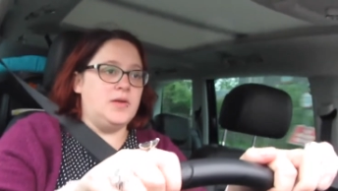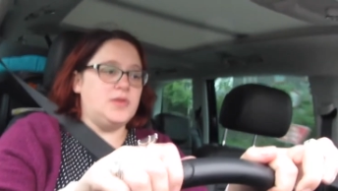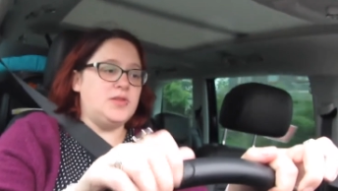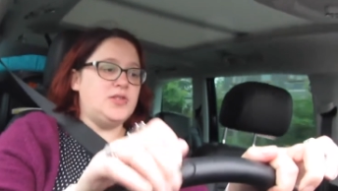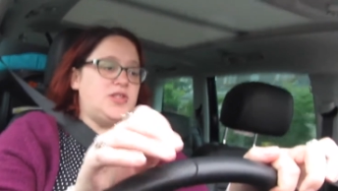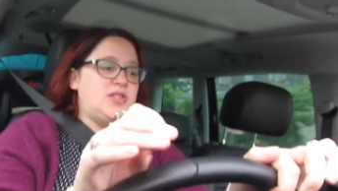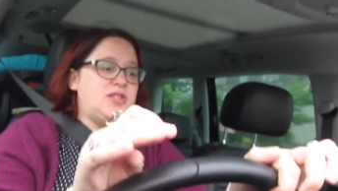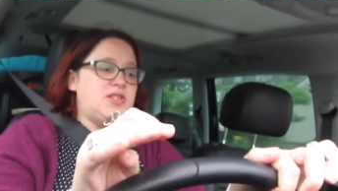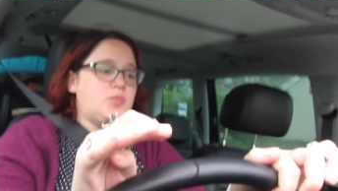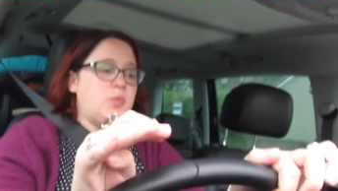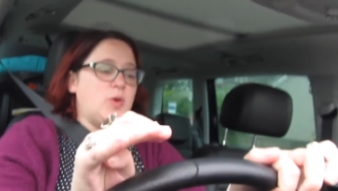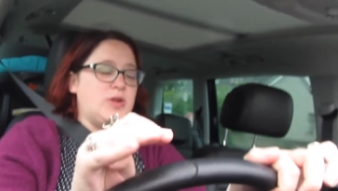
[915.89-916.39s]

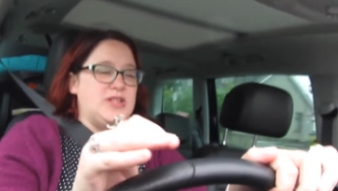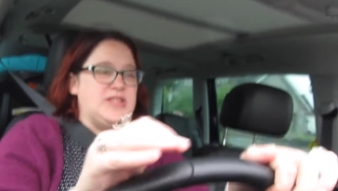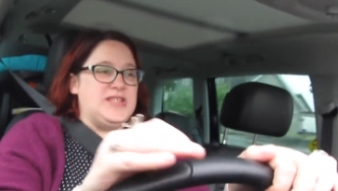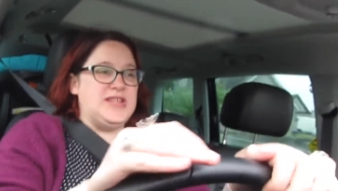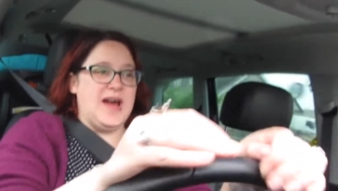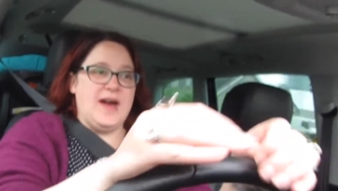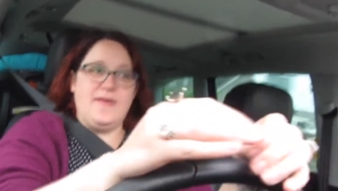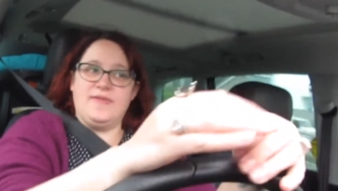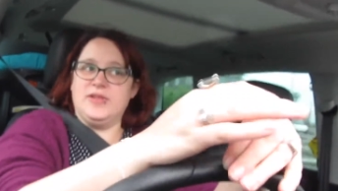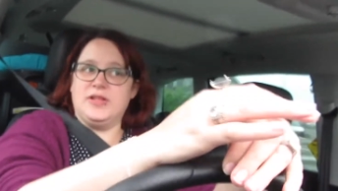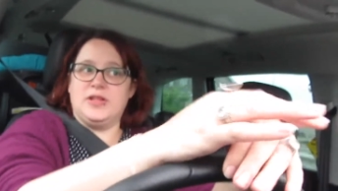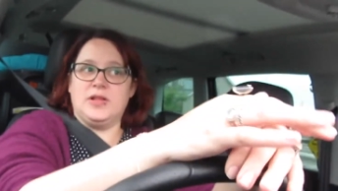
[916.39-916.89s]
Just wanted
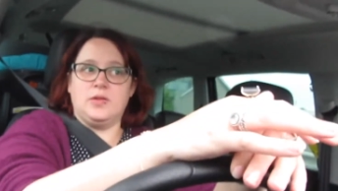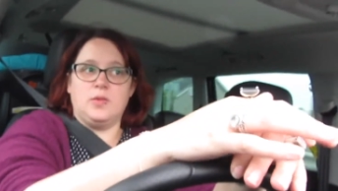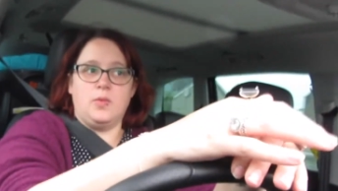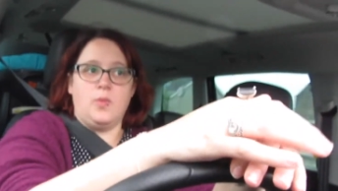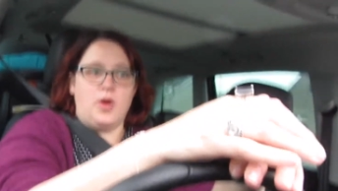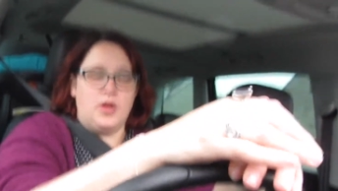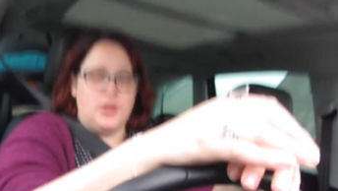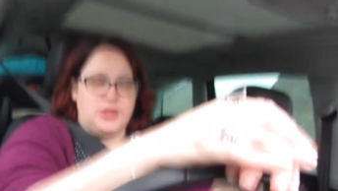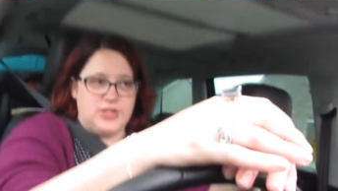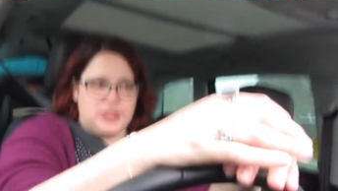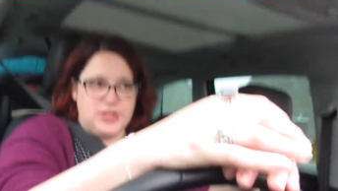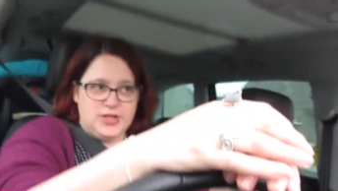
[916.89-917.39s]
to have a little
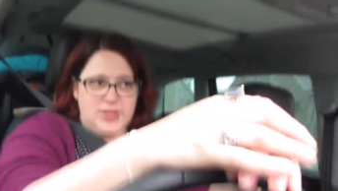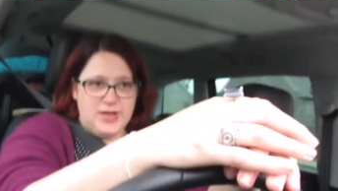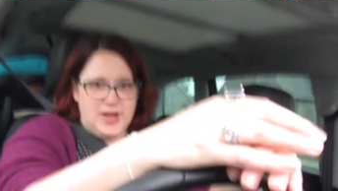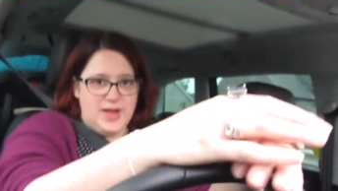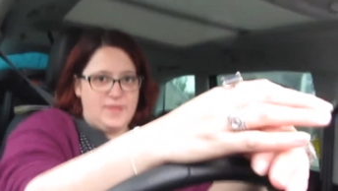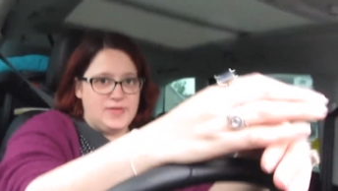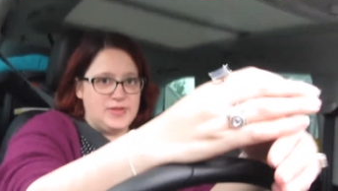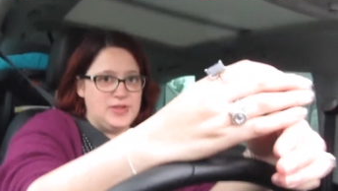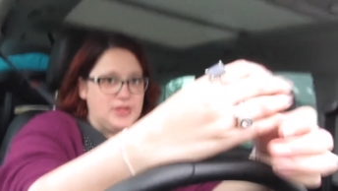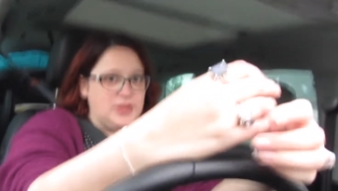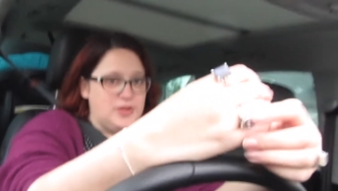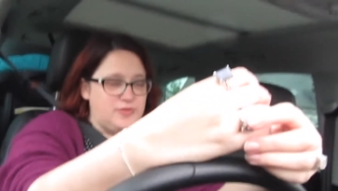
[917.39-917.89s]
wander and
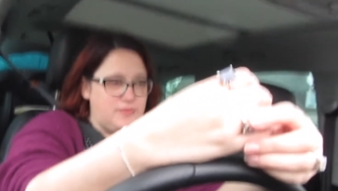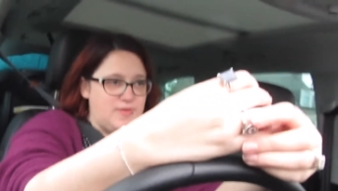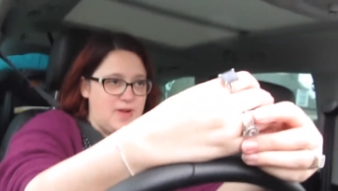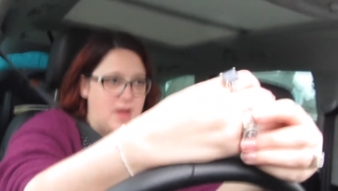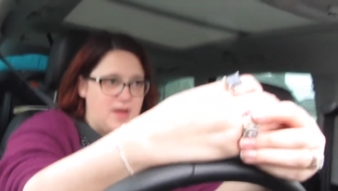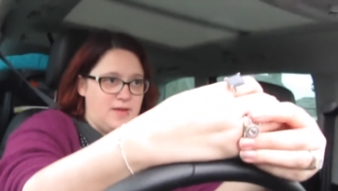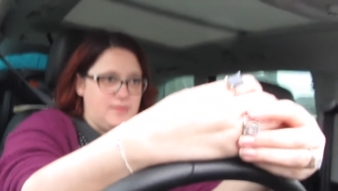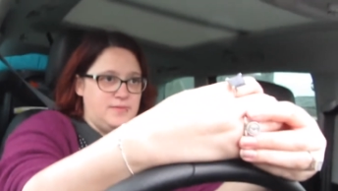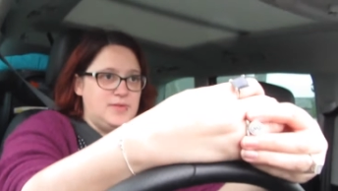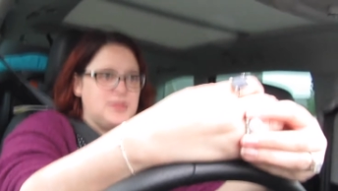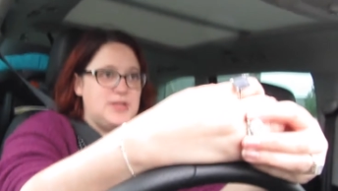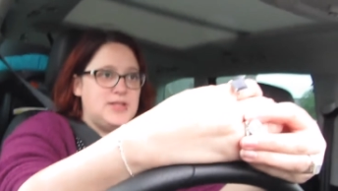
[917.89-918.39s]
have a look
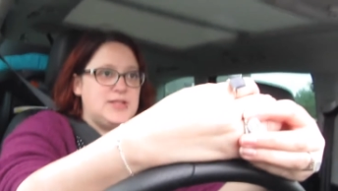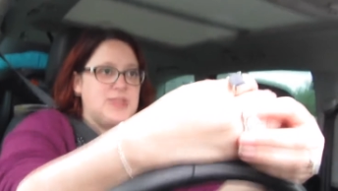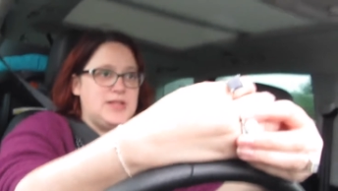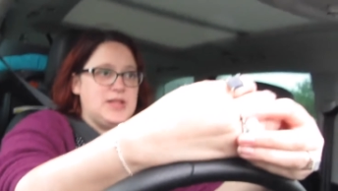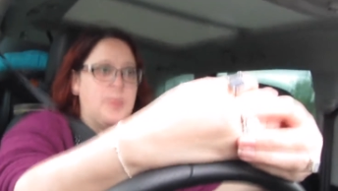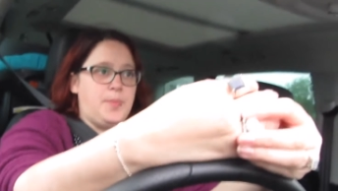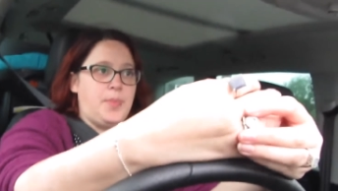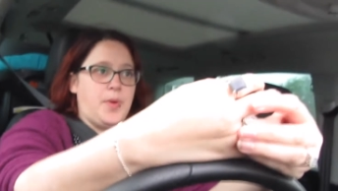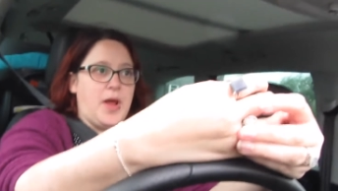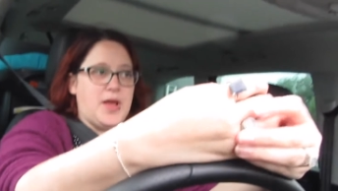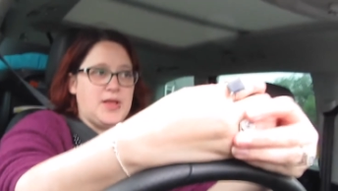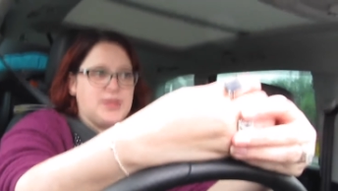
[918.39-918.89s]
around to see
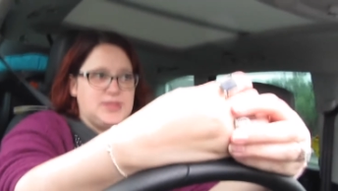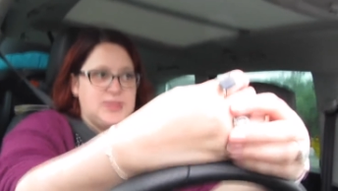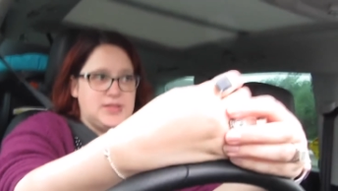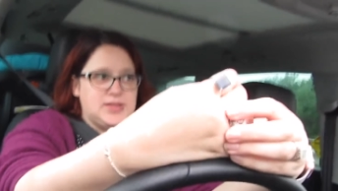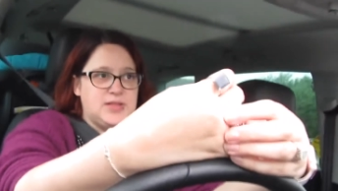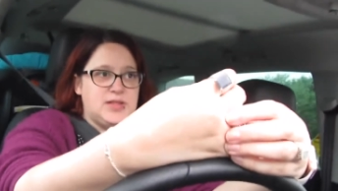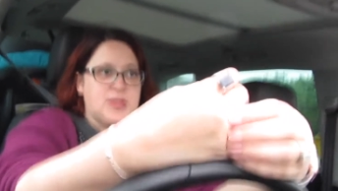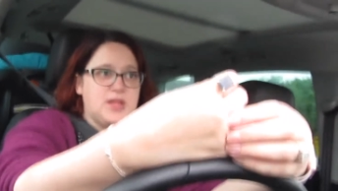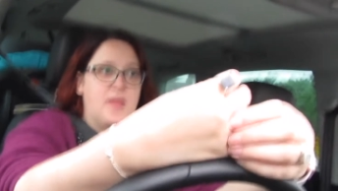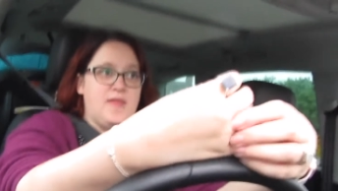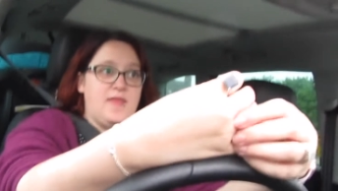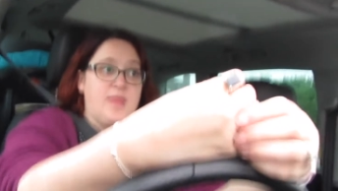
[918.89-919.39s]
the
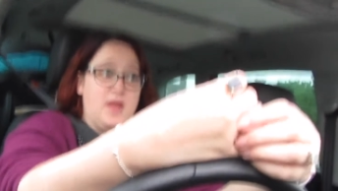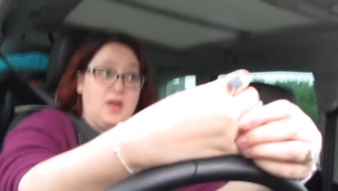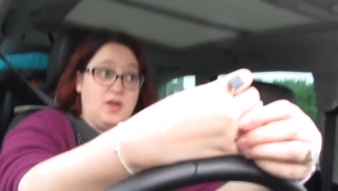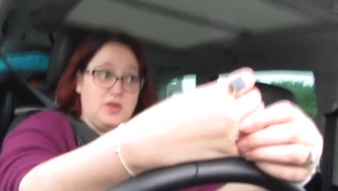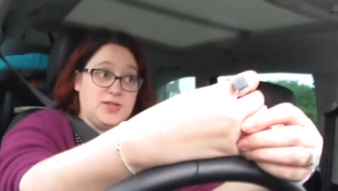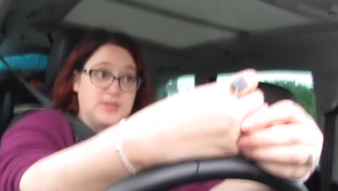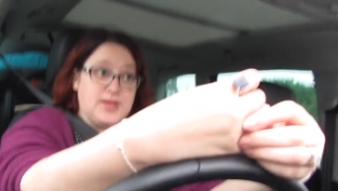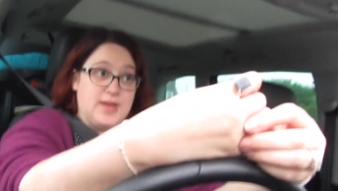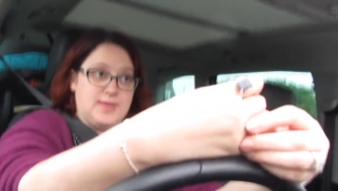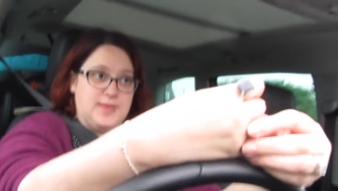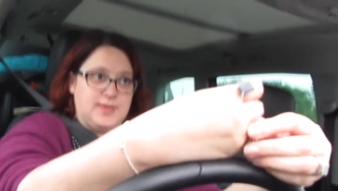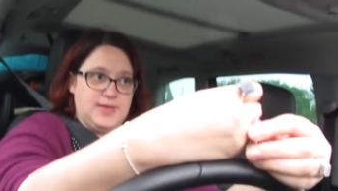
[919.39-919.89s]
prices that
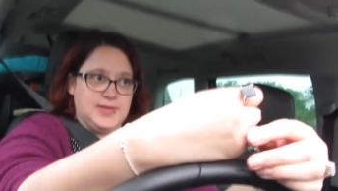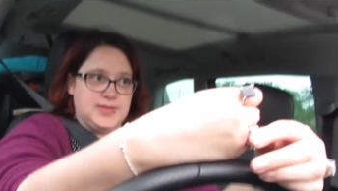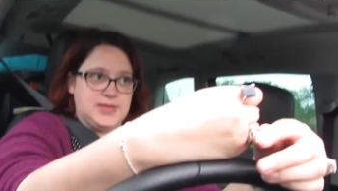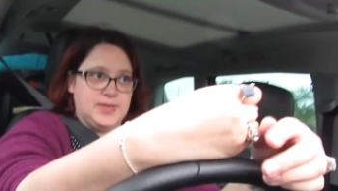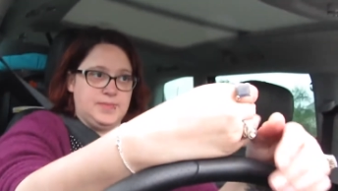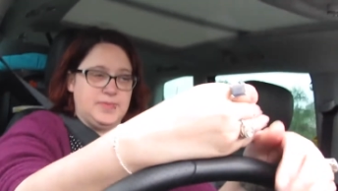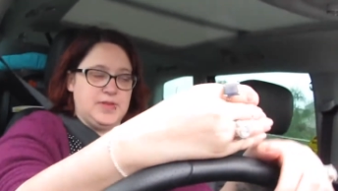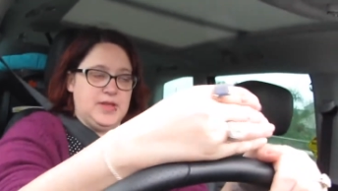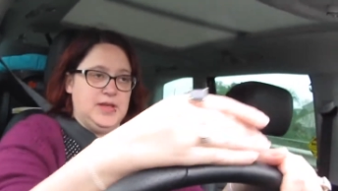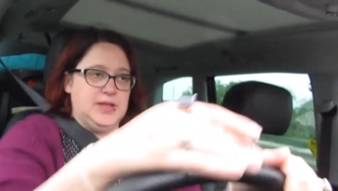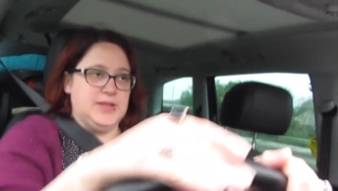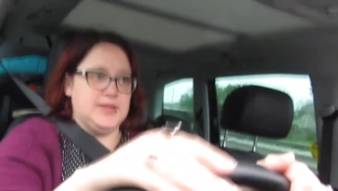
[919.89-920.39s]
they're selling
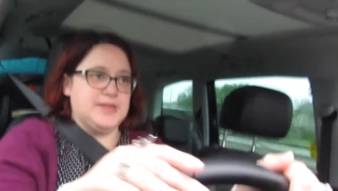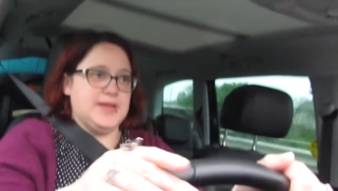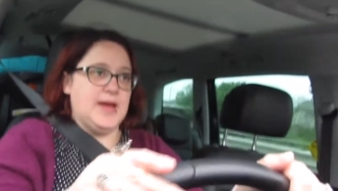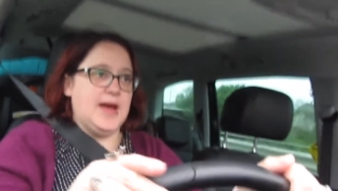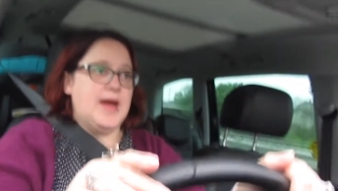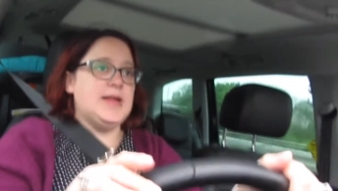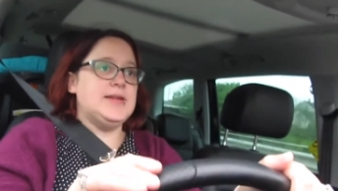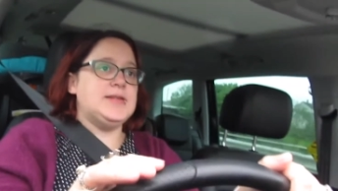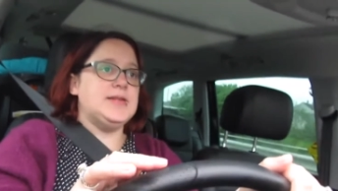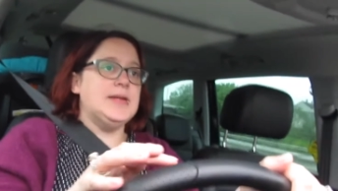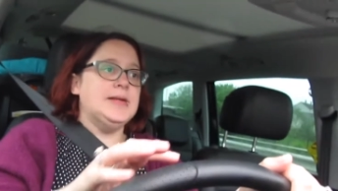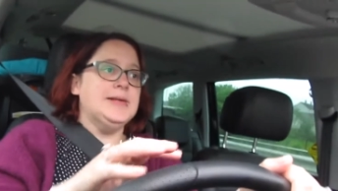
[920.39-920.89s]
some things
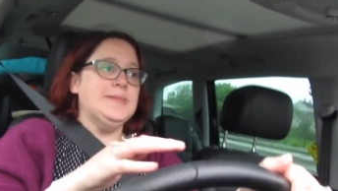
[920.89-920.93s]
at.